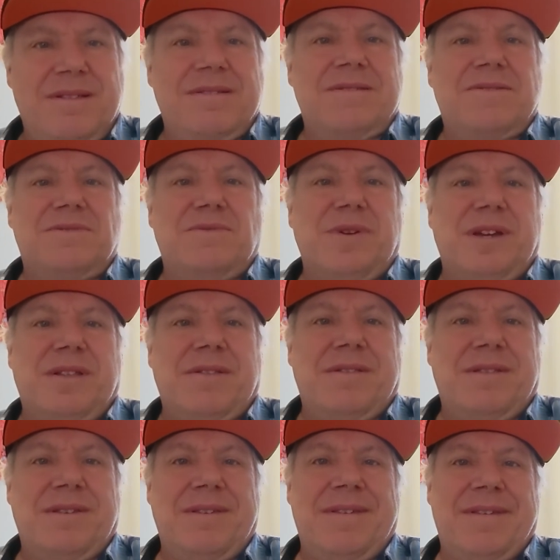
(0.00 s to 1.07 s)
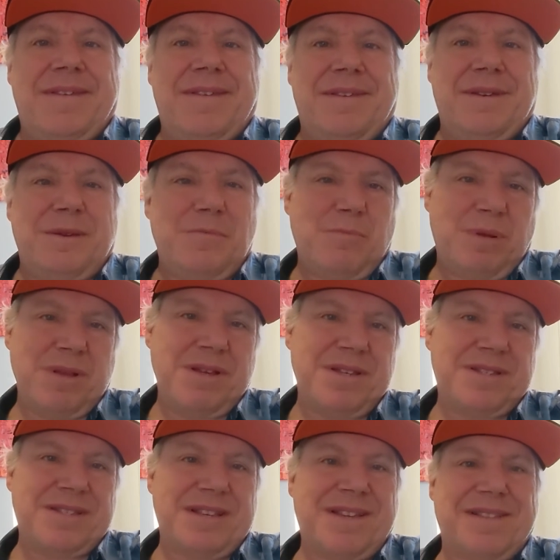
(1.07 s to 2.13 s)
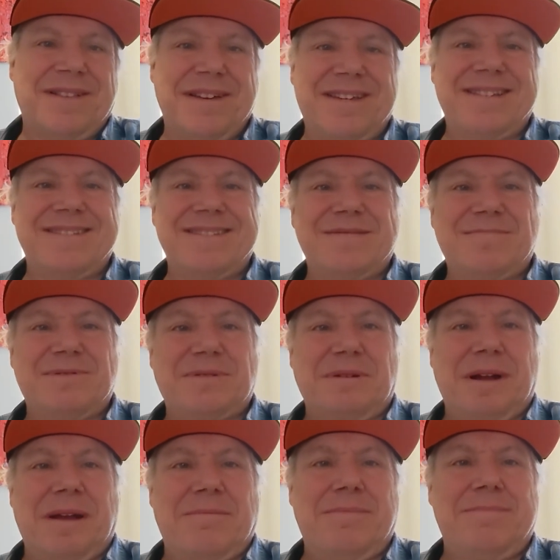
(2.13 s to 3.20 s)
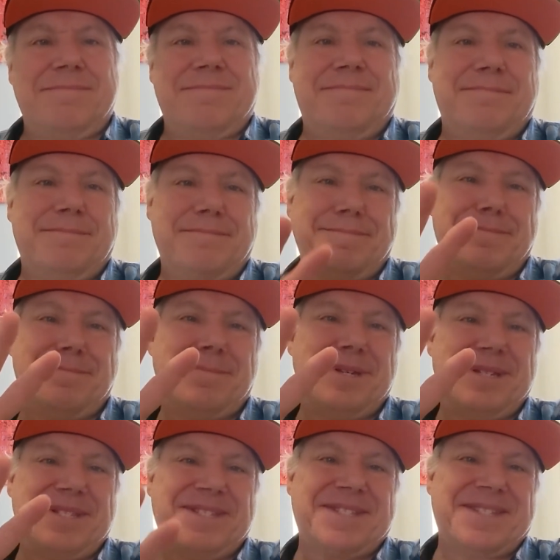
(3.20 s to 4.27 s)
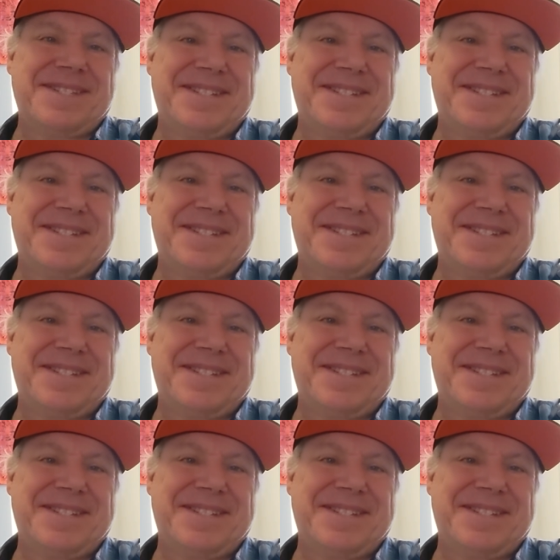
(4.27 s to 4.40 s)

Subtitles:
Sweet. Please like and subscribe. Peace.